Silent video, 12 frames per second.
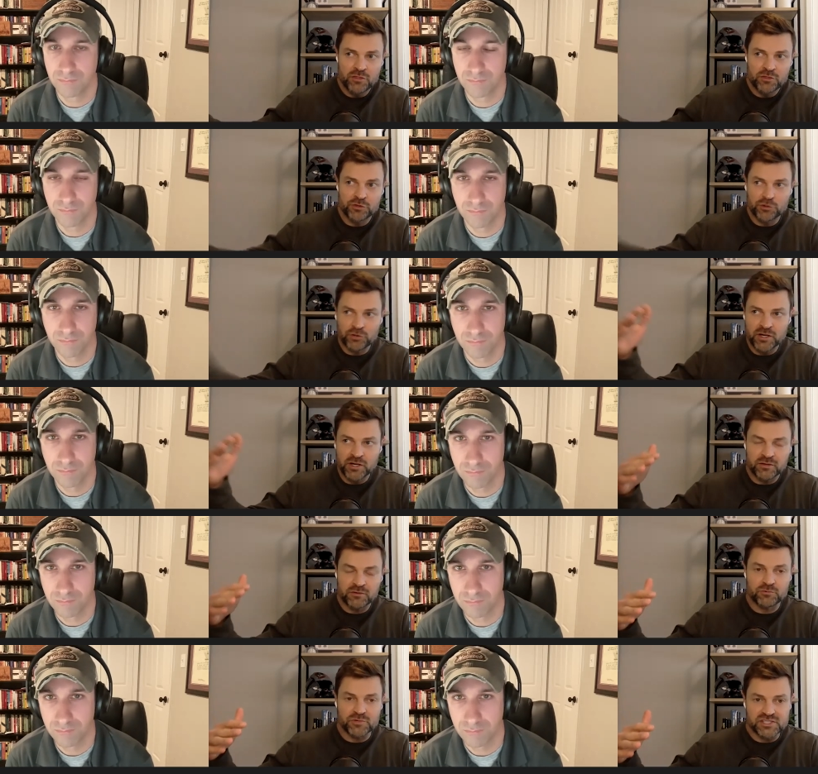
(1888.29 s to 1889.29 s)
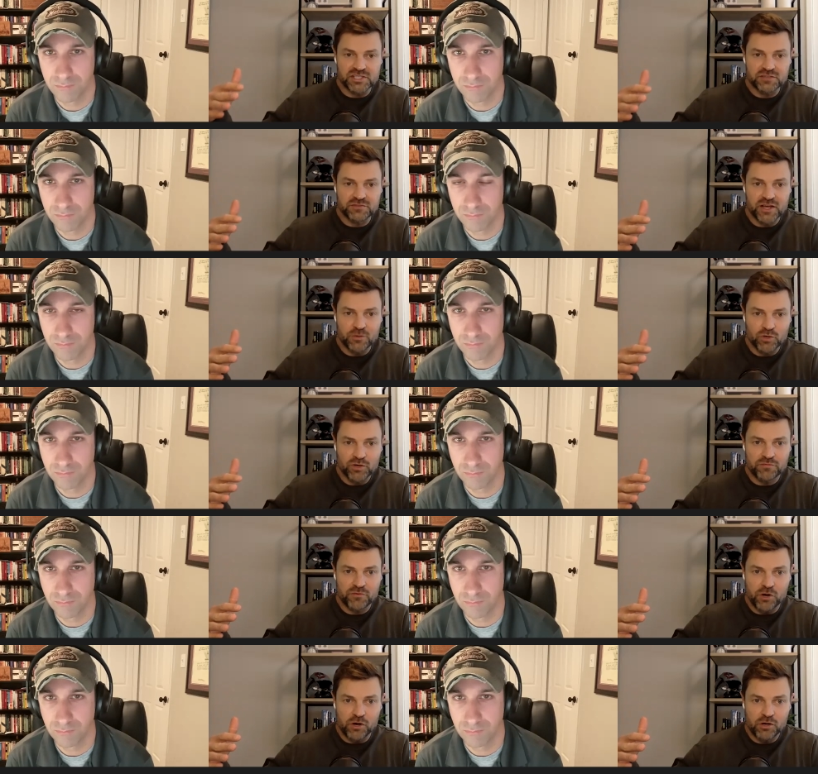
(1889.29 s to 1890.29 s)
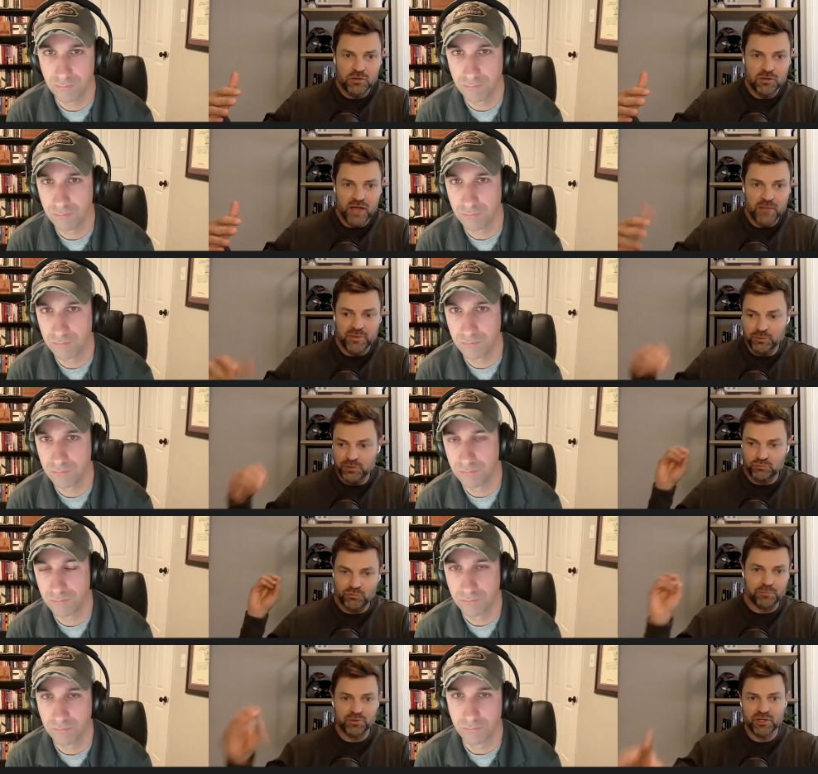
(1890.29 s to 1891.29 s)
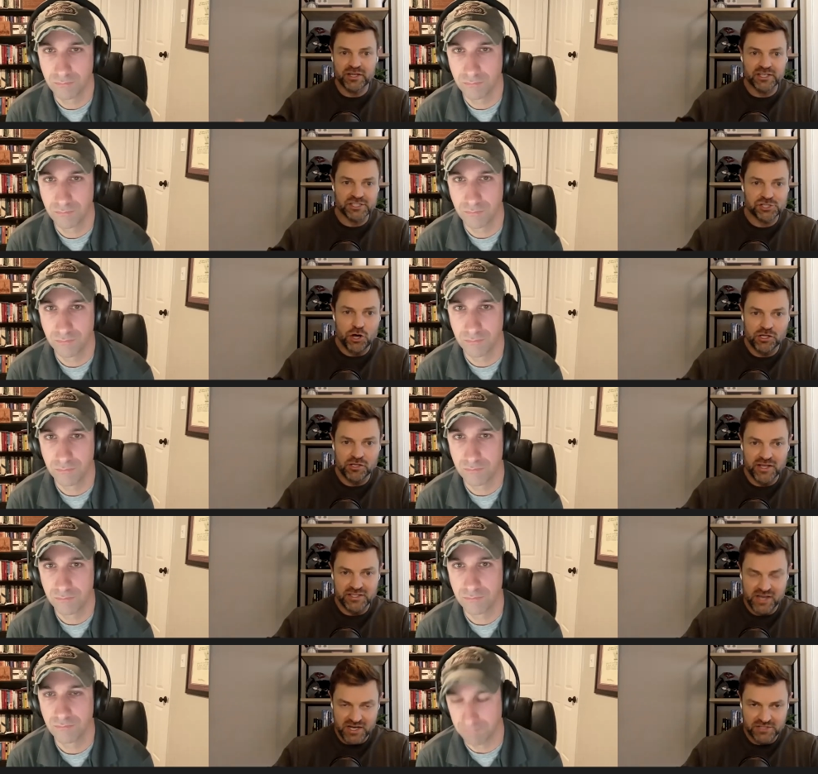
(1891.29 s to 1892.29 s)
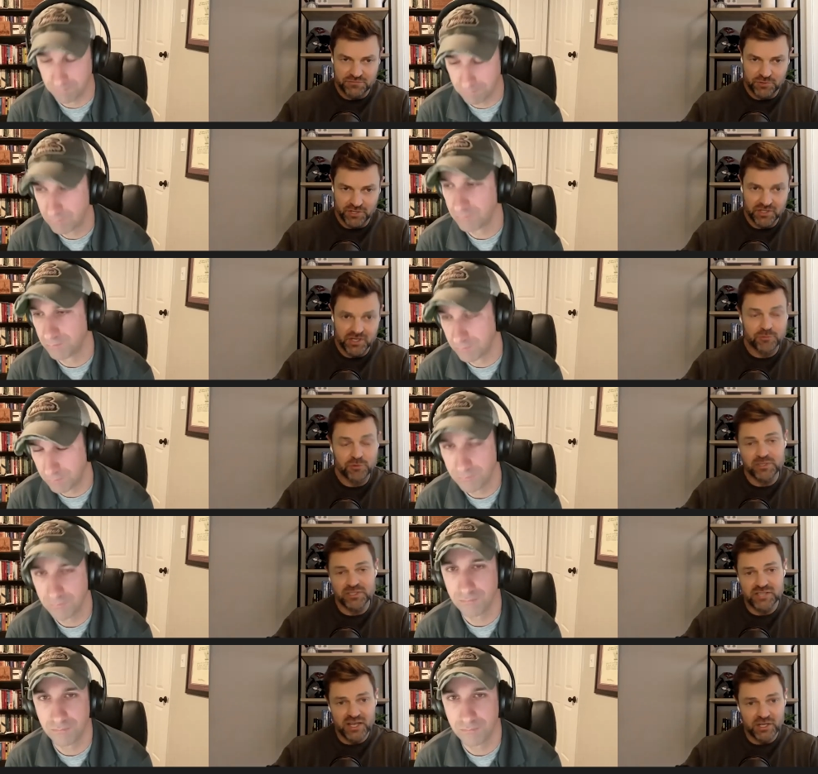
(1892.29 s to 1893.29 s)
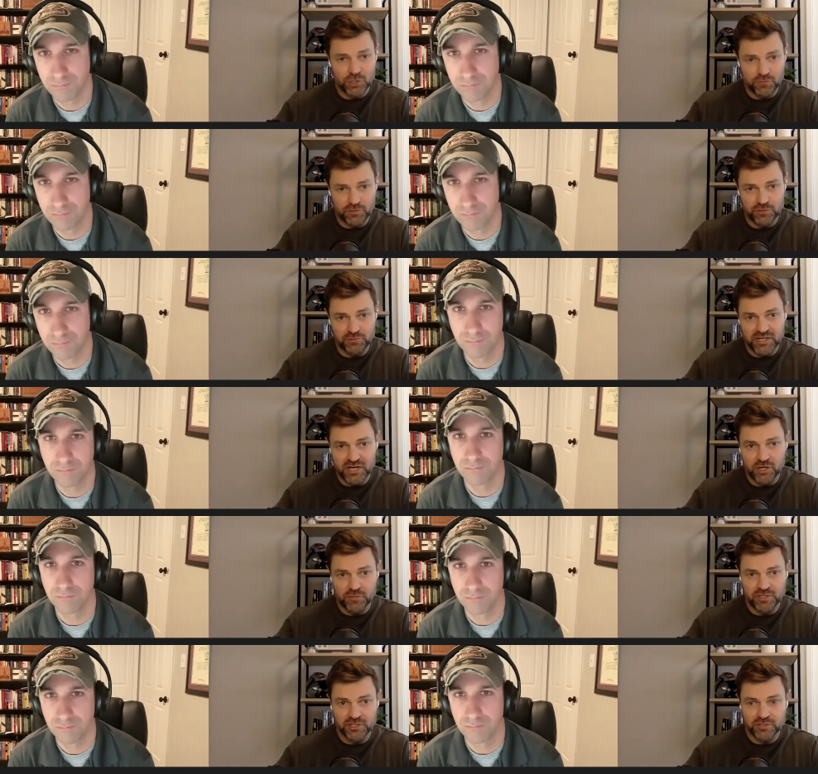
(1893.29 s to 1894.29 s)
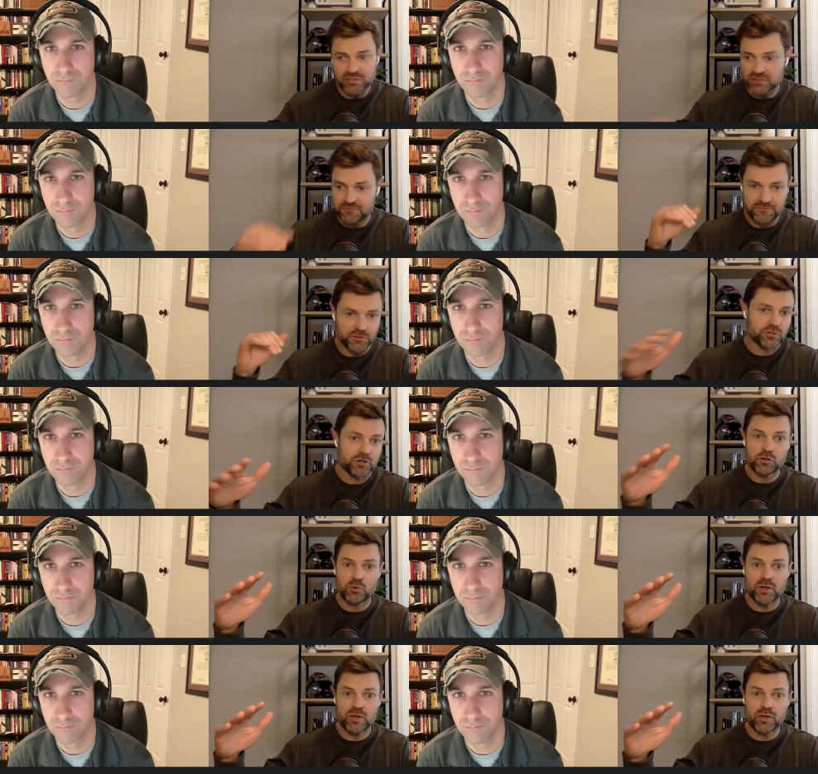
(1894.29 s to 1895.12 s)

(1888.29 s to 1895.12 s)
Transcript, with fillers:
Speaker 1: you're going to receive that windfall and be able to replenish all of that tax free income you've been taking over your retirement years and fill it all the